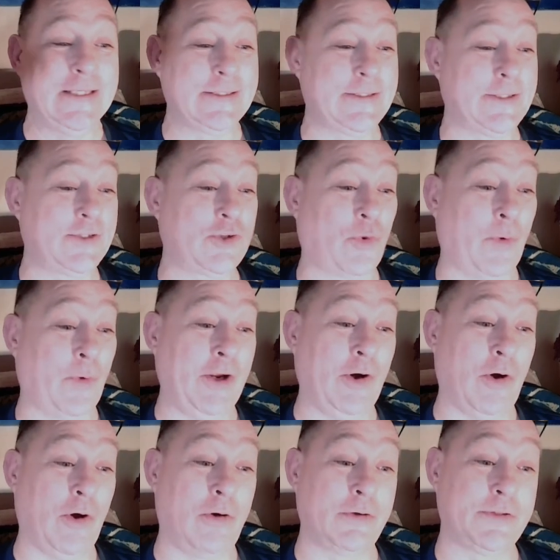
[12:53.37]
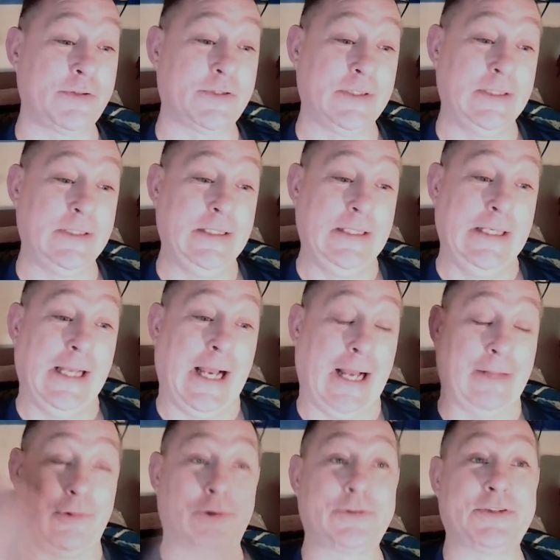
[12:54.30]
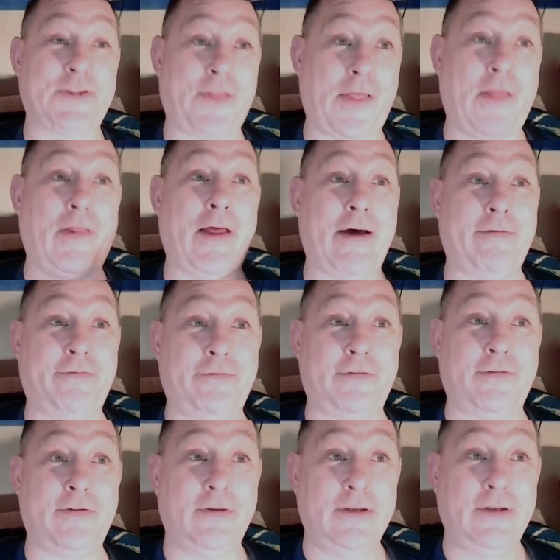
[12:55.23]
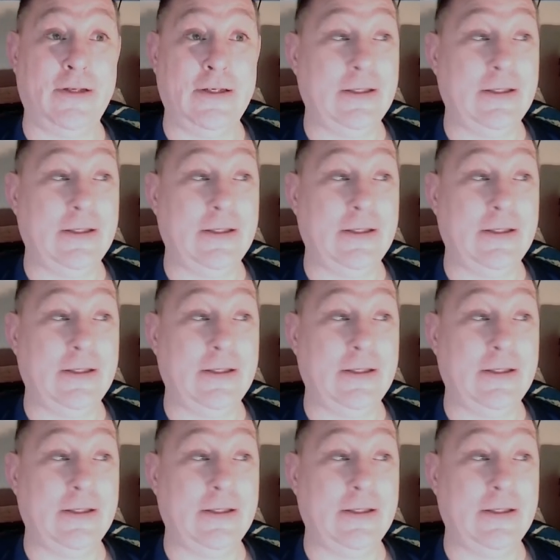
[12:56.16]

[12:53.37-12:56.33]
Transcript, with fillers: As the story goes, I look to the left,